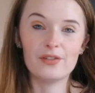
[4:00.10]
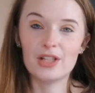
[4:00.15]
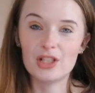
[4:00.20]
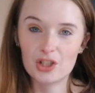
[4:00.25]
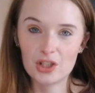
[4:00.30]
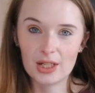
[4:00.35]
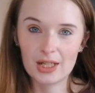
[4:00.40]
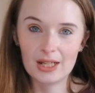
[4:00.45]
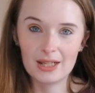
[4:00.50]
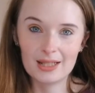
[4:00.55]

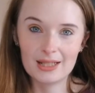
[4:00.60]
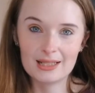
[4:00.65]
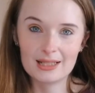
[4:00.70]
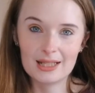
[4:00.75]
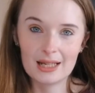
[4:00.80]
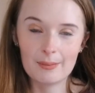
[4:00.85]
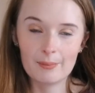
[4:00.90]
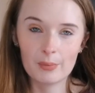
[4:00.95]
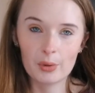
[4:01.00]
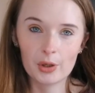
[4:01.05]
finish any of these
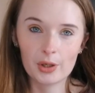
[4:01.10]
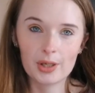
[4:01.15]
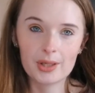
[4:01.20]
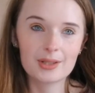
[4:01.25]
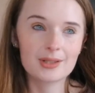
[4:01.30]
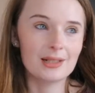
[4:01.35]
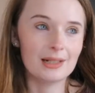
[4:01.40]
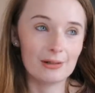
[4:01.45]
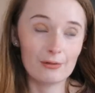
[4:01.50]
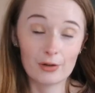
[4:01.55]
10
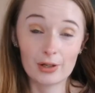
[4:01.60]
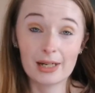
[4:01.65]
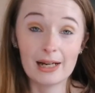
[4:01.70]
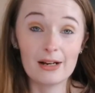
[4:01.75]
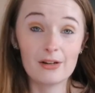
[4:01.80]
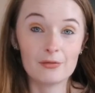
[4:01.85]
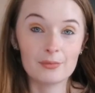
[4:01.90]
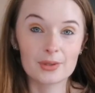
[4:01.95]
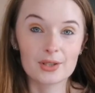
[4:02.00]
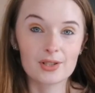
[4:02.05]
products and I run
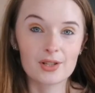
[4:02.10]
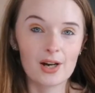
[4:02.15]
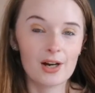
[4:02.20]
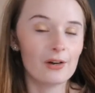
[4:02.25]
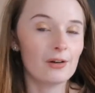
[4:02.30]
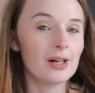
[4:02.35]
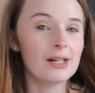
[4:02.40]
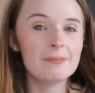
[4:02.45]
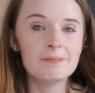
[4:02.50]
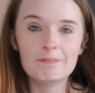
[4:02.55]
out of
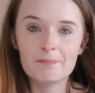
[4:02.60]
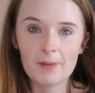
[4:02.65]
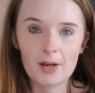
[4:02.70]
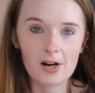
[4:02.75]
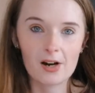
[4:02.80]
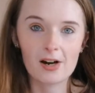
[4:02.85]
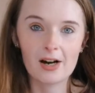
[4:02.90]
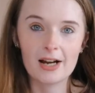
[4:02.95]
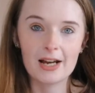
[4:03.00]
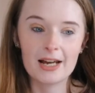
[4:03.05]
mascara,
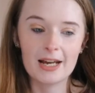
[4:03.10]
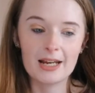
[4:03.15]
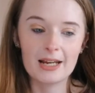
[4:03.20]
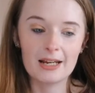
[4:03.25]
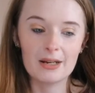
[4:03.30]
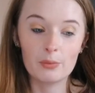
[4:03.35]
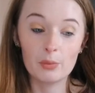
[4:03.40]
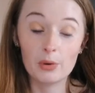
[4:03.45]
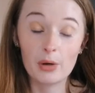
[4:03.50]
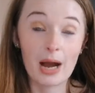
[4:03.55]

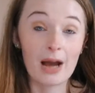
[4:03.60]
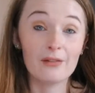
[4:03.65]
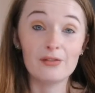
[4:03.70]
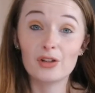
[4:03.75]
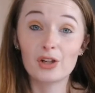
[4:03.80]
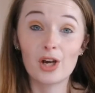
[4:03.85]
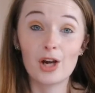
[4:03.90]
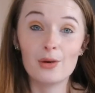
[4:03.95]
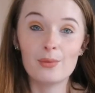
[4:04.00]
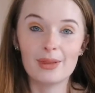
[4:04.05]
I will have
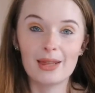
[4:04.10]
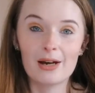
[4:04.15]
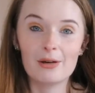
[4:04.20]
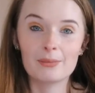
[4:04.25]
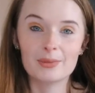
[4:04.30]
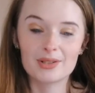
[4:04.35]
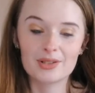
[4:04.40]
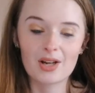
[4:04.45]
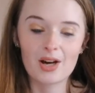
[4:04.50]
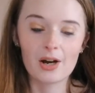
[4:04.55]
to go without
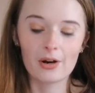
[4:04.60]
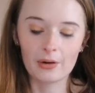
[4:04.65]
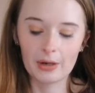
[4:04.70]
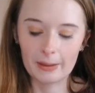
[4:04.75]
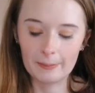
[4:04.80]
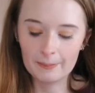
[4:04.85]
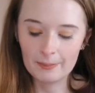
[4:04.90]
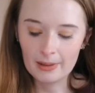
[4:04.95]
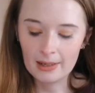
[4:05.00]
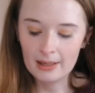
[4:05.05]
mascara.
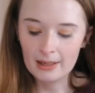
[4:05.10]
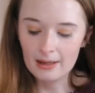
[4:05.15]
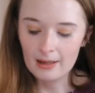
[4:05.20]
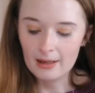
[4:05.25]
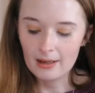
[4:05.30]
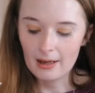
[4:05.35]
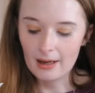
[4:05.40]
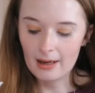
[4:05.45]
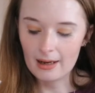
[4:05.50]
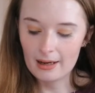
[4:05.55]

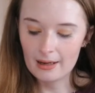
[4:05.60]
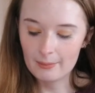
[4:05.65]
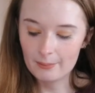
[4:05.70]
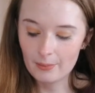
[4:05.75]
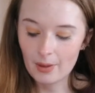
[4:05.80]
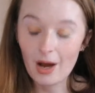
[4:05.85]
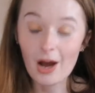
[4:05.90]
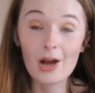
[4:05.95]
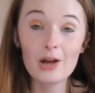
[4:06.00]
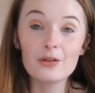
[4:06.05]

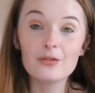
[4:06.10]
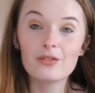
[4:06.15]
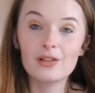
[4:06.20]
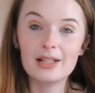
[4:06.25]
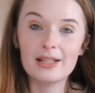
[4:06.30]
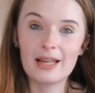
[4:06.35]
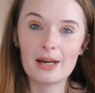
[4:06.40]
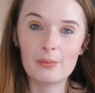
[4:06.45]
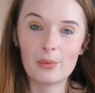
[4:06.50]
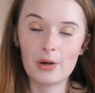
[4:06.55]

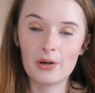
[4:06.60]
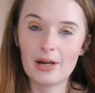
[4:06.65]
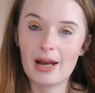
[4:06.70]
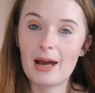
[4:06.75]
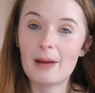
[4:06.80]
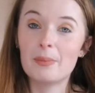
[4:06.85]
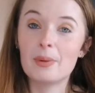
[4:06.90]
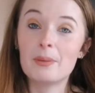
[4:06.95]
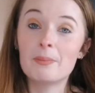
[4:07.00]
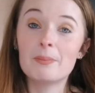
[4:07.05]
Hopefully that won't
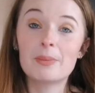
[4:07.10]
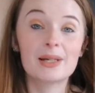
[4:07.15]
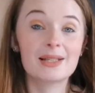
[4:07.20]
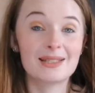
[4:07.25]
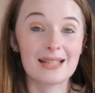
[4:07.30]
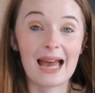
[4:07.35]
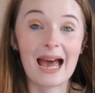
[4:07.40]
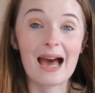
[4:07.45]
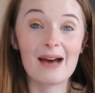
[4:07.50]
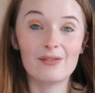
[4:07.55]
happen because
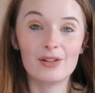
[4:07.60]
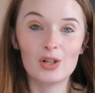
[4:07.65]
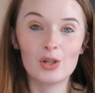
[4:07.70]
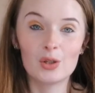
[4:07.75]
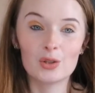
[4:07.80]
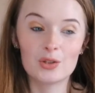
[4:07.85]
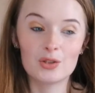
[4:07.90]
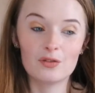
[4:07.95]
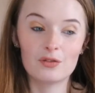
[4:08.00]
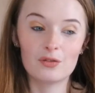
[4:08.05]
I have a
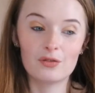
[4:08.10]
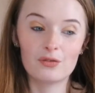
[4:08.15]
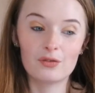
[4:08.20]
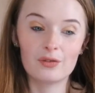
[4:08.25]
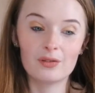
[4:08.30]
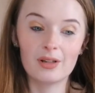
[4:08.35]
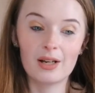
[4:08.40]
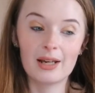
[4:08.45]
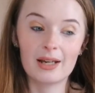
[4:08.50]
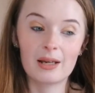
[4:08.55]
lot of
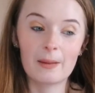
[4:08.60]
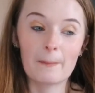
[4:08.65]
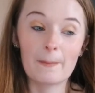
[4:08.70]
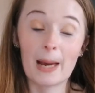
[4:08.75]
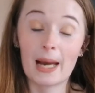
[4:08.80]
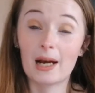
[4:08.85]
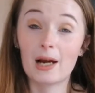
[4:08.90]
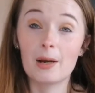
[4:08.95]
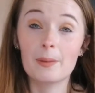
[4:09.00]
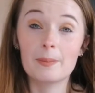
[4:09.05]
like
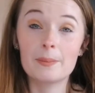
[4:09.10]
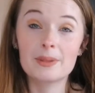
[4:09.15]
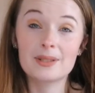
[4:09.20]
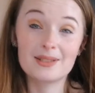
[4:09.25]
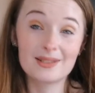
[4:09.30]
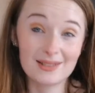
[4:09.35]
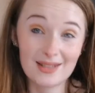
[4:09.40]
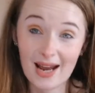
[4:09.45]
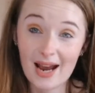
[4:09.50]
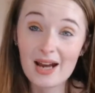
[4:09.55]
backup
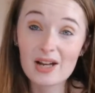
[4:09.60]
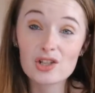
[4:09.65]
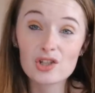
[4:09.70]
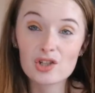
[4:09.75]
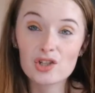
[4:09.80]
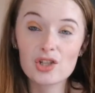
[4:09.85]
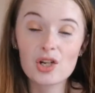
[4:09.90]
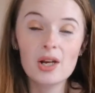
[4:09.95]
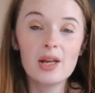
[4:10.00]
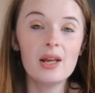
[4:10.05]

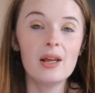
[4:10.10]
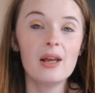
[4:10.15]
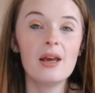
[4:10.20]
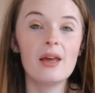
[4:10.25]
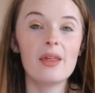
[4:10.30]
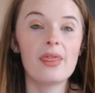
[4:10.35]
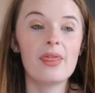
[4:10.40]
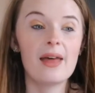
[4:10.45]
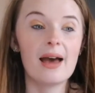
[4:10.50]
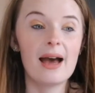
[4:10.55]
stash
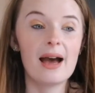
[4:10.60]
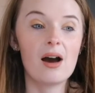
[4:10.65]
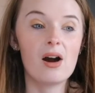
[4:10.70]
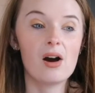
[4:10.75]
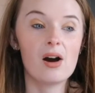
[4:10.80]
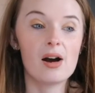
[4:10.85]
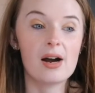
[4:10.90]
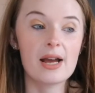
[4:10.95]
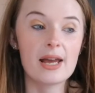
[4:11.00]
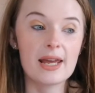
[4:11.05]
that
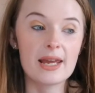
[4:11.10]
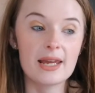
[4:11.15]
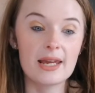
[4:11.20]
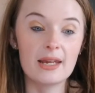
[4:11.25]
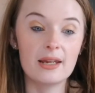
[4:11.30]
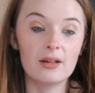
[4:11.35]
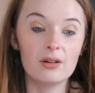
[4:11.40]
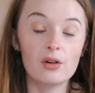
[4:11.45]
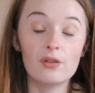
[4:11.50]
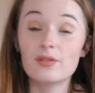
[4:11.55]

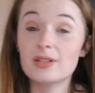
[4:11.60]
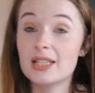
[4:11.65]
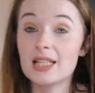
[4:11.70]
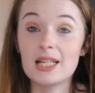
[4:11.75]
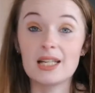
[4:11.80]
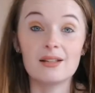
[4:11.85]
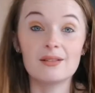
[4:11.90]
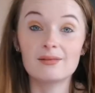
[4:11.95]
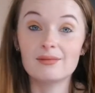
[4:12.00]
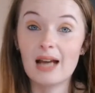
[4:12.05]
I
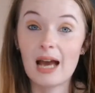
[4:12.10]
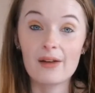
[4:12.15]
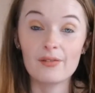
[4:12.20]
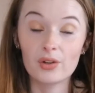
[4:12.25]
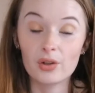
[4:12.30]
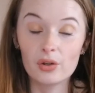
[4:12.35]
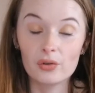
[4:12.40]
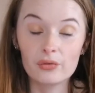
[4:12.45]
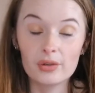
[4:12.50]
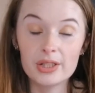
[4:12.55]
obviously
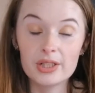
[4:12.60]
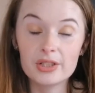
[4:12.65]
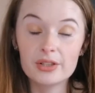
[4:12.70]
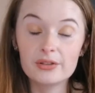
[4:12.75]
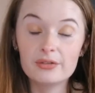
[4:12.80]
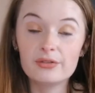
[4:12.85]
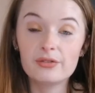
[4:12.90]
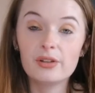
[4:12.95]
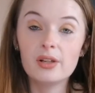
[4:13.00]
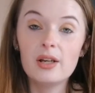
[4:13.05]
haven't got rid
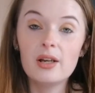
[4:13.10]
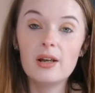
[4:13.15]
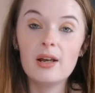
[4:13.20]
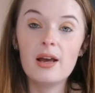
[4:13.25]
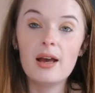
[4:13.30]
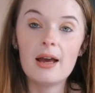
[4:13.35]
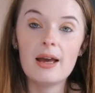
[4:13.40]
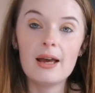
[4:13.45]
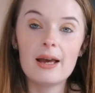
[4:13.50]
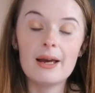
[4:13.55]
of
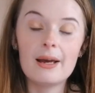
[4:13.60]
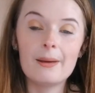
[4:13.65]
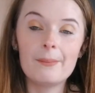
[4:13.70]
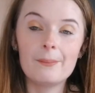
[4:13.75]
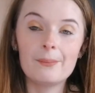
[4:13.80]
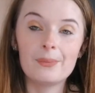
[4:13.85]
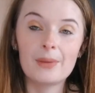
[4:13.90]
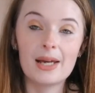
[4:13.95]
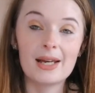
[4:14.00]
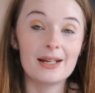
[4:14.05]

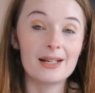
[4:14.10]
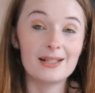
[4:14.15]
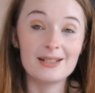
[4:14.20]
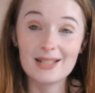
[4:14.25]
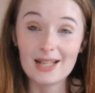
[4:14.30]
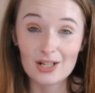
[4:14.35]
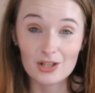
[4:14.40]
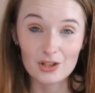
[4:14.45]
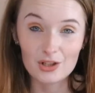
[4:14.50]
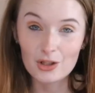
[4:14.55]
and
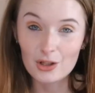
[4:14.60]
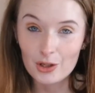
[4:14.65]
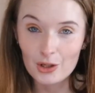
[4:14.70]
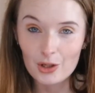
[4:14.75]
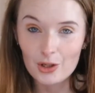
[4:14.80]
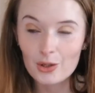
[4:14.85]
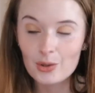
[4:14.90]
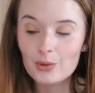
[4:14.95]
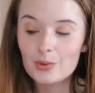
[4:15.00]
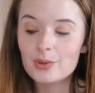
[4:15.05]
intend to
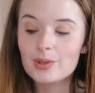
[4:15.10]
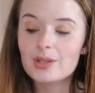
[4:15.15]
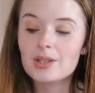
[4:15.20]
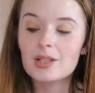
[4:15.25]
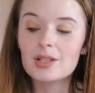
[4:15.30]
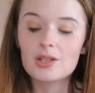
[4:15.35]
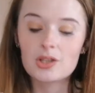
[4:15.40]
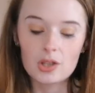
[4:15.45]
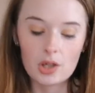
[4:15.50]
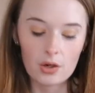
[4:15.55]
use,
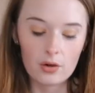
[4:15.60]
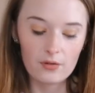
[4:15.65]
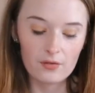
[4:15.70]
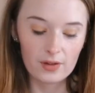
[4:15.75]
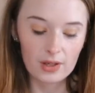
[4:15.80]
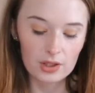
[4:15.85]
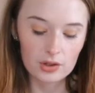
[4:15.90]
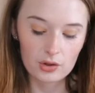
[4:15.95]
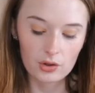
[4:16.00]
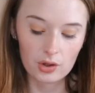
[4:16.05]
so
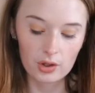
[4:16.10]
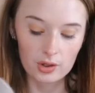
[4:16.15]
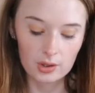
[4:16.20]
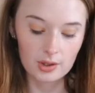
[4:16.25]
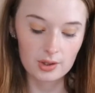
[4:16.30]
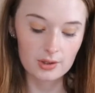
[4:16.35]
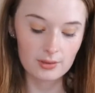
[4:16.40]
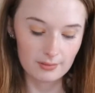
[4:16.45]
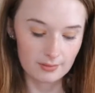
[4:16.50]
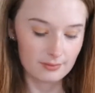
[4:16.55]
fingers
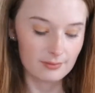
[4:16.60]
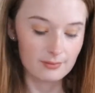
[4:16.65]
crossed.